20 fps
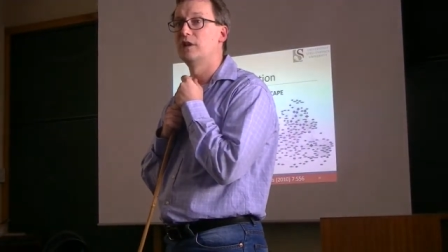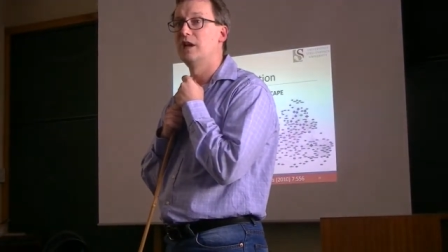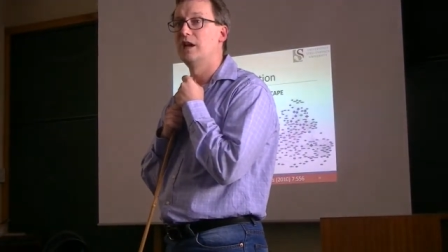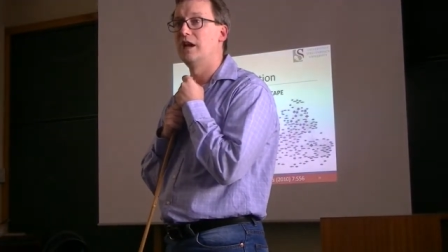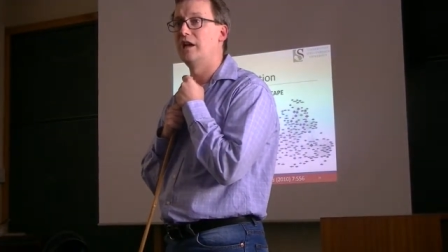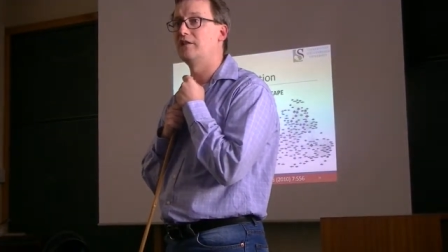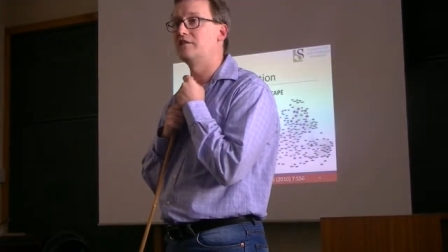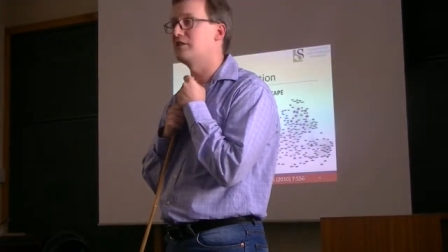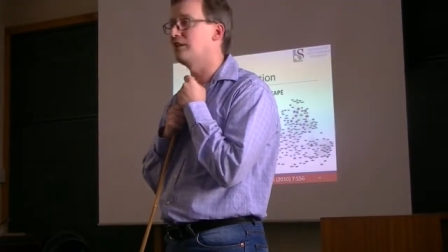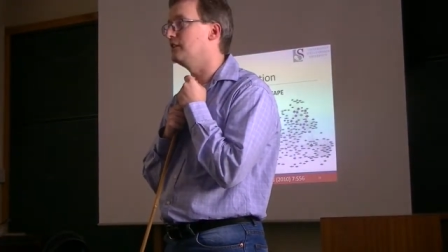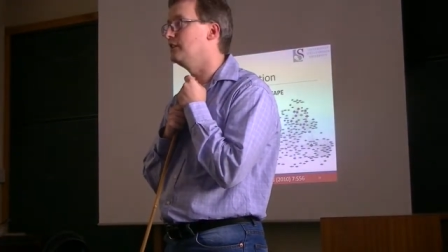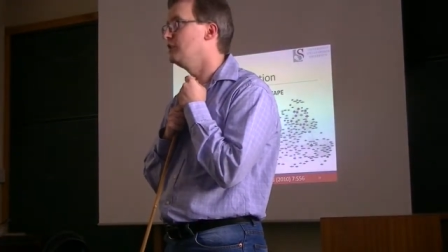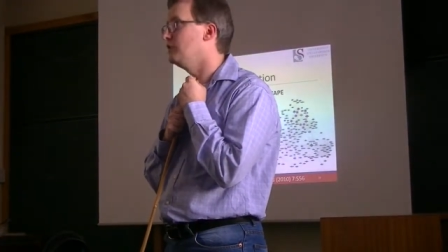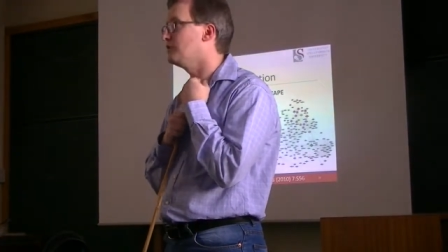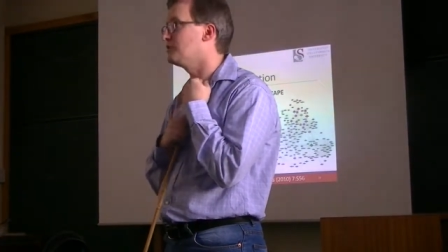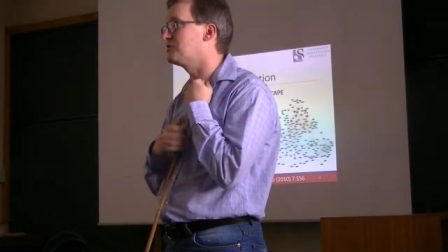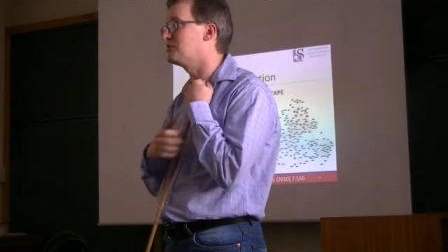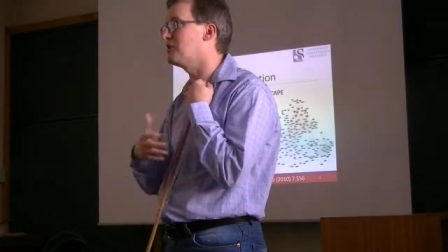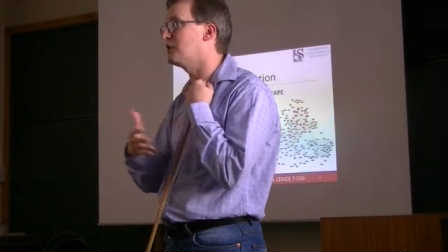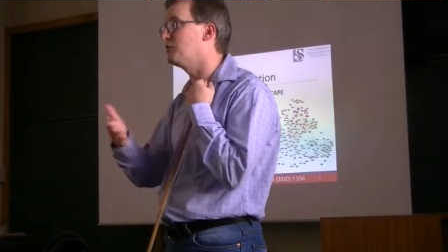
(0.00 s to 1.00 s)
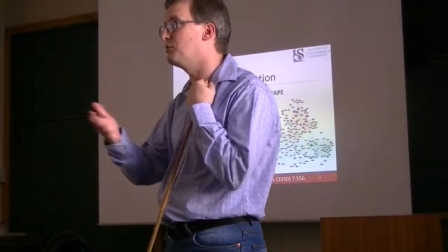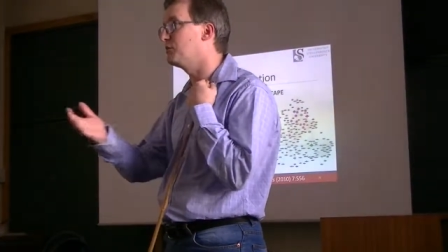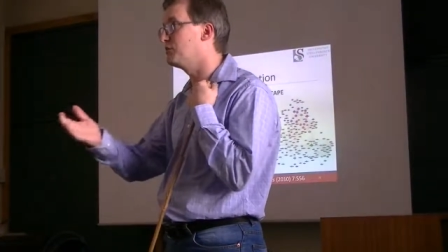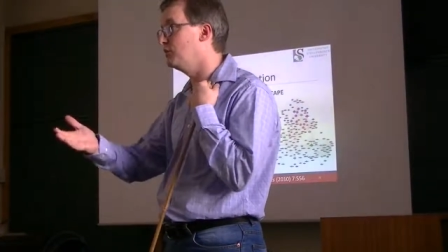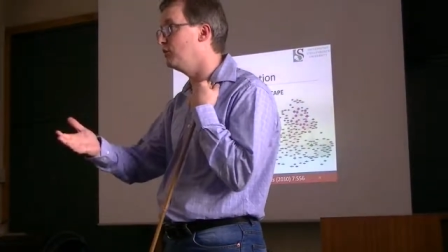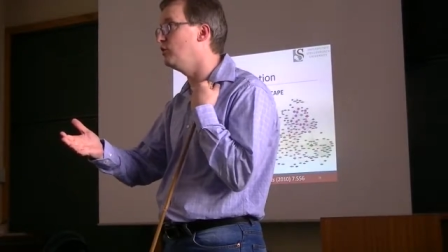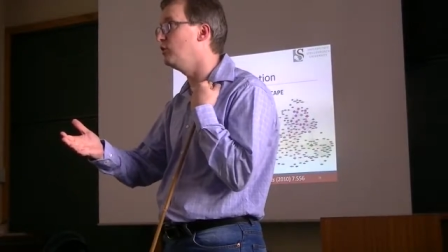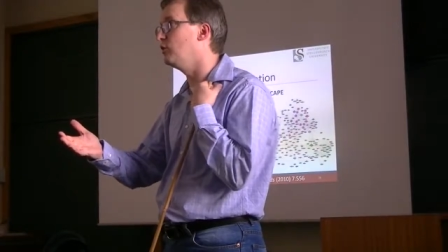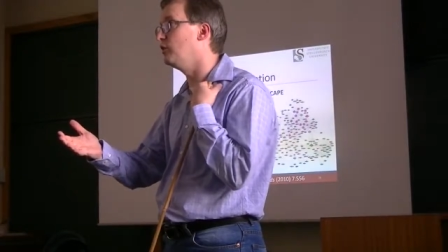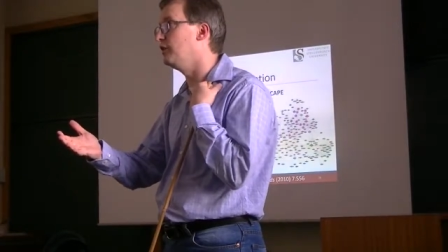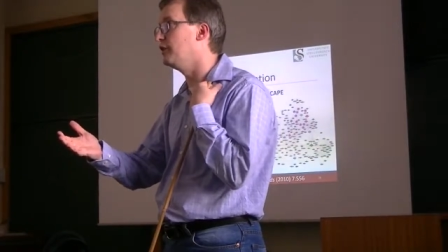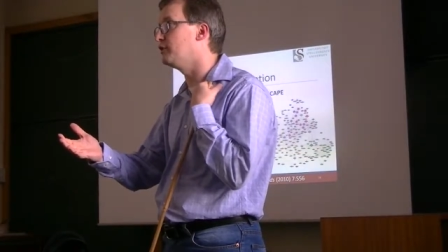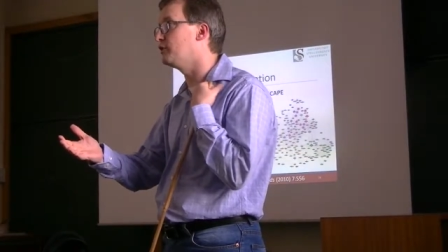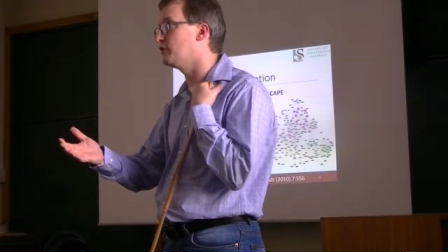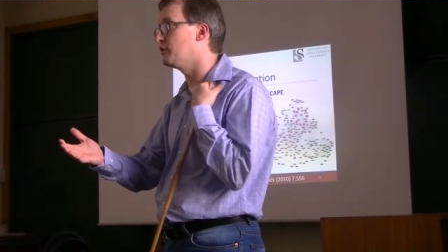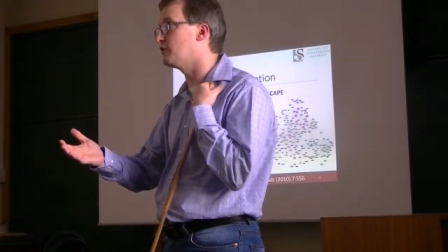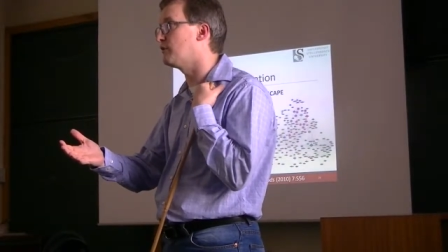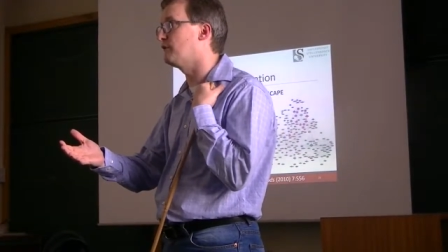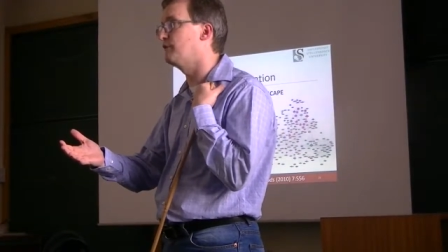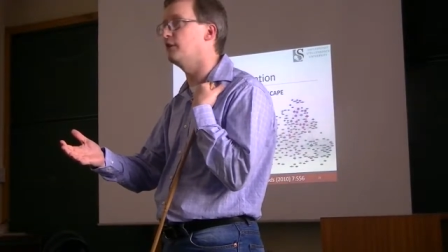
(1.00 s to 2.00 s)
And suddenly you're stuck with Google in
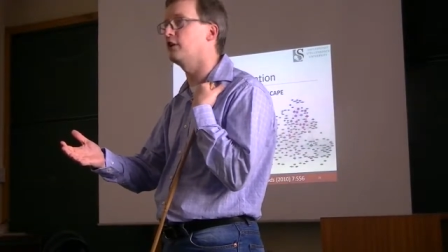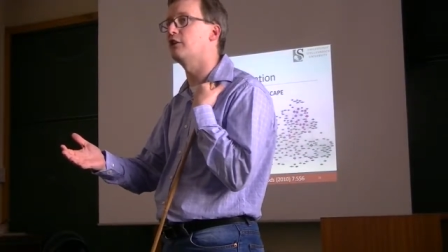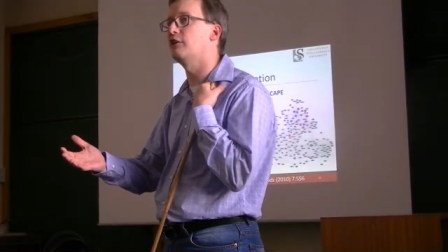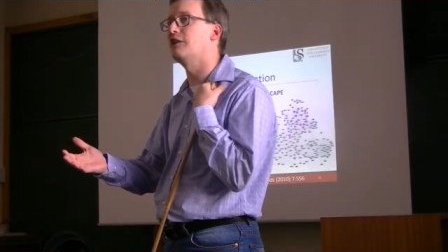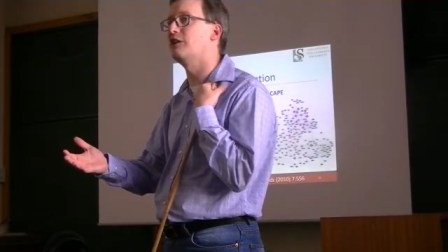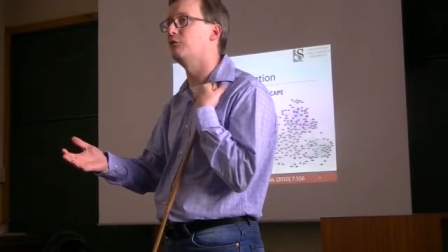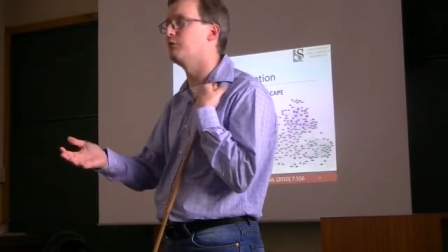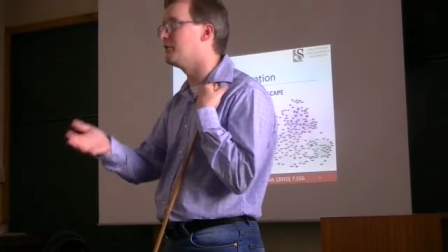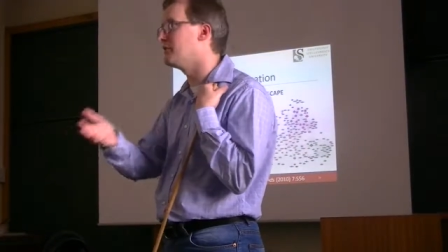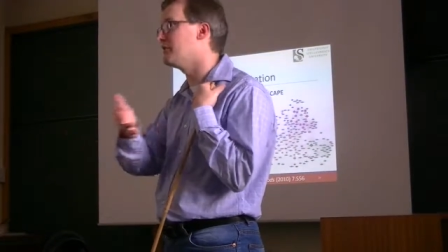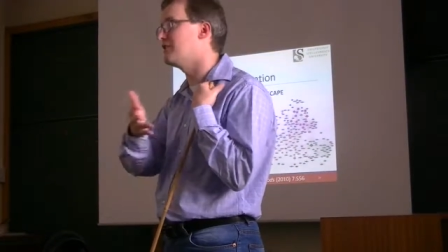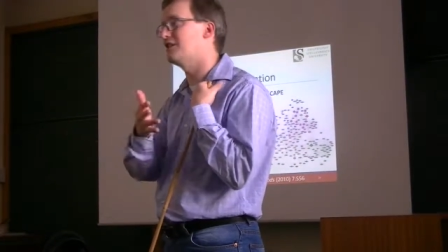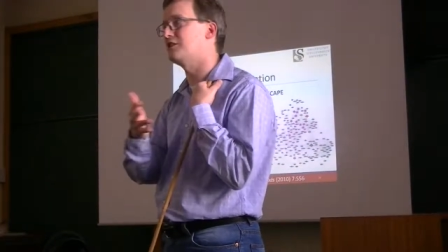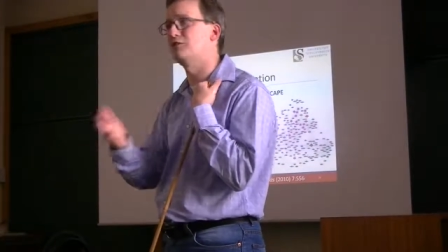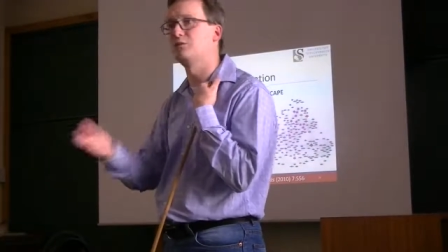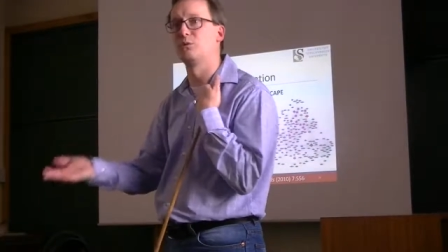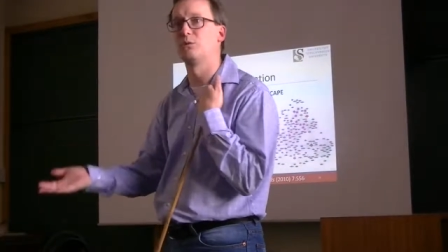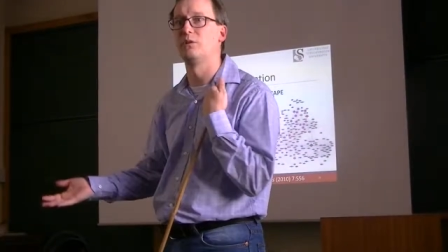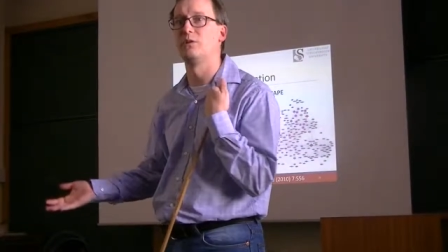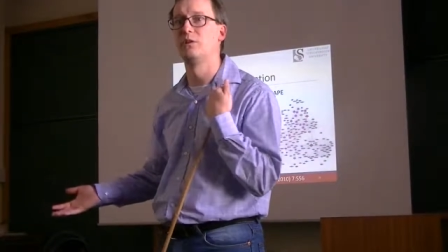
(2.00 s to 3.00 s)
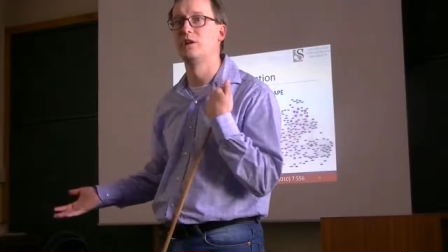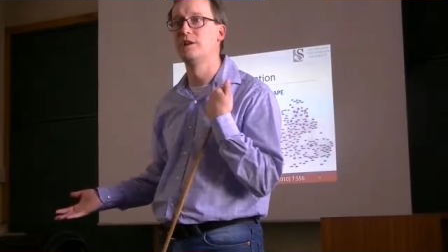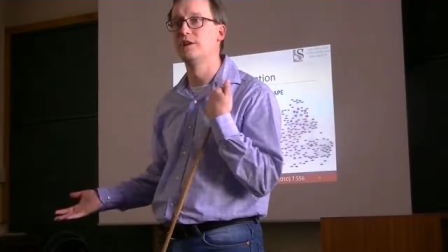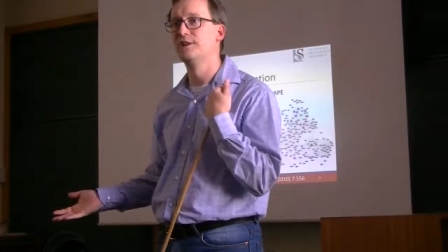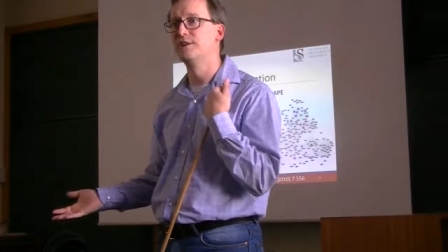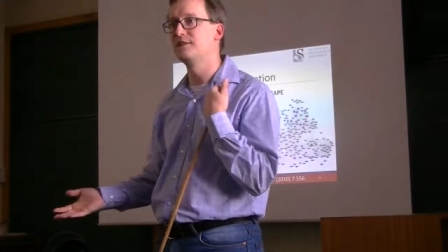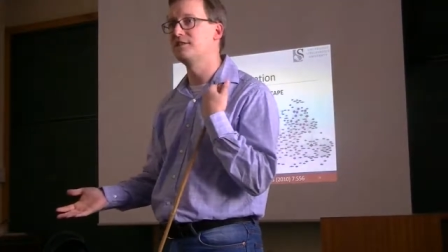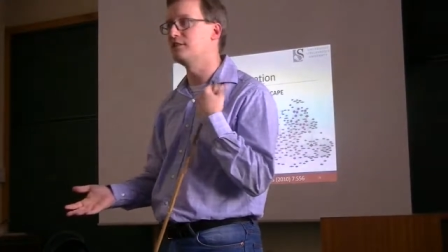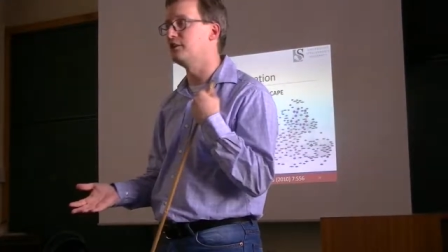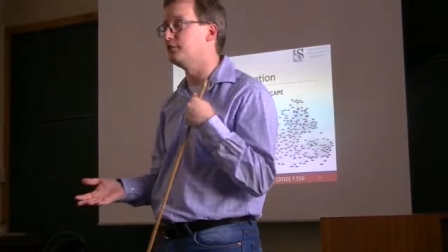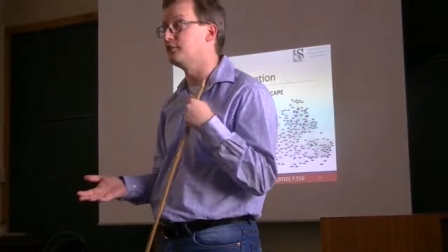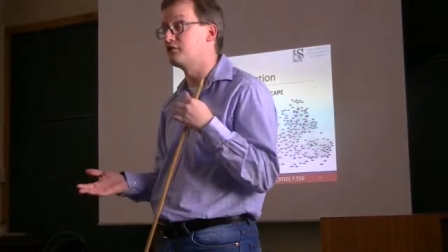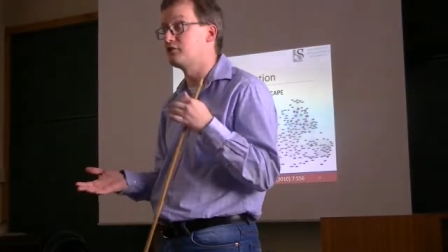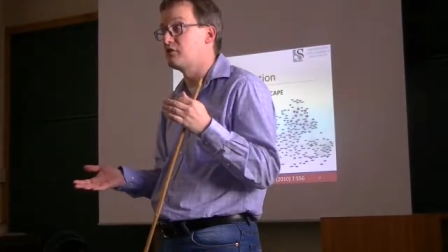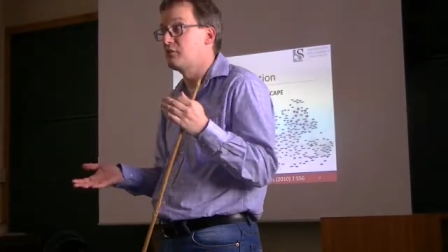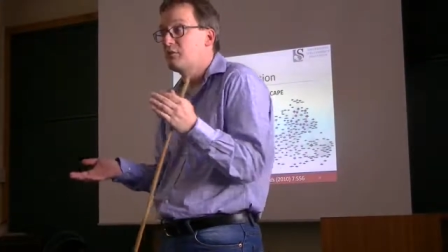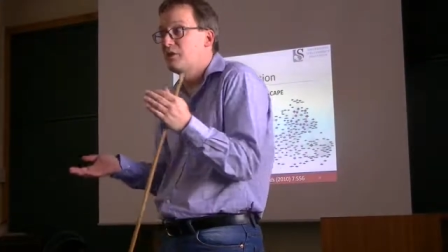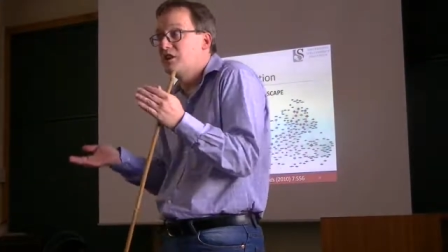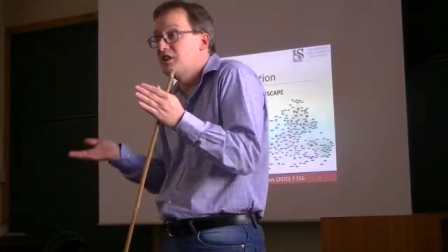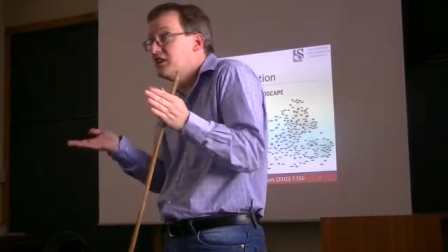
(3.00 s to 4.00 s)
order to figure out whether that tool is still
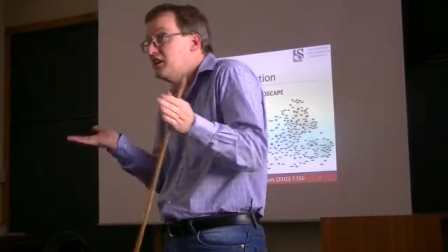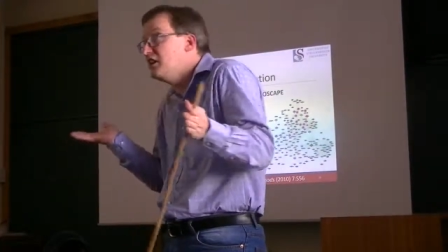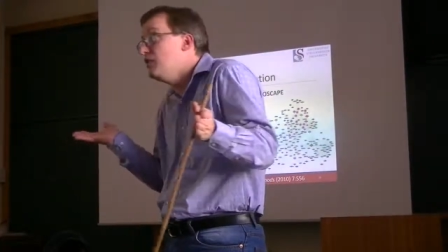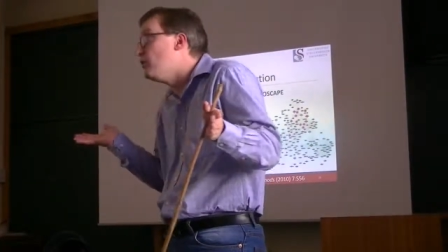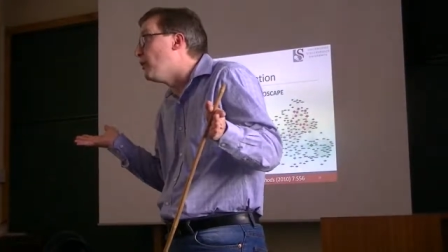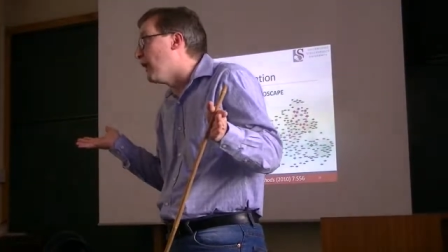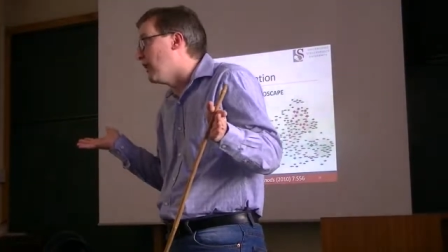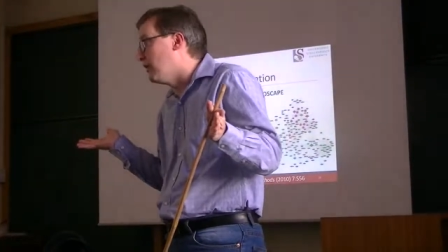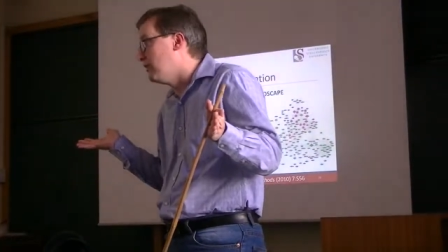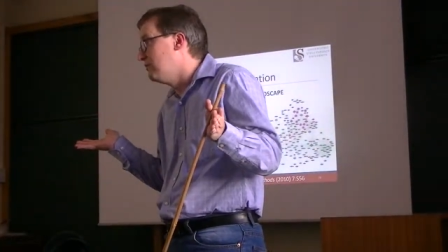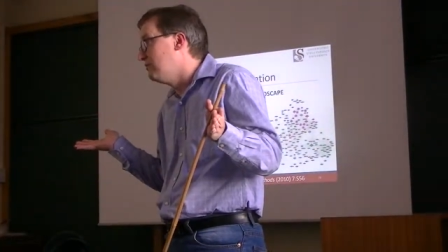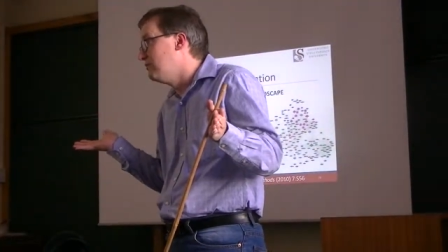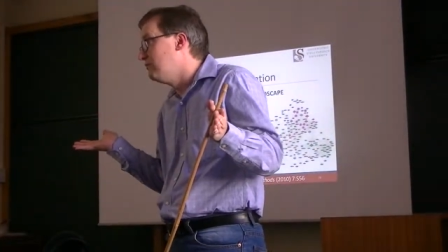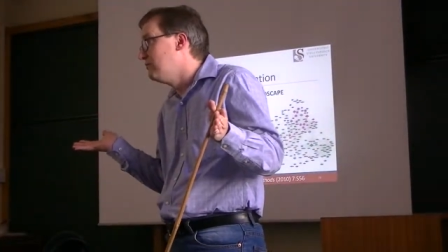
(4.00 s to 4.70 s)
distributed anywhere.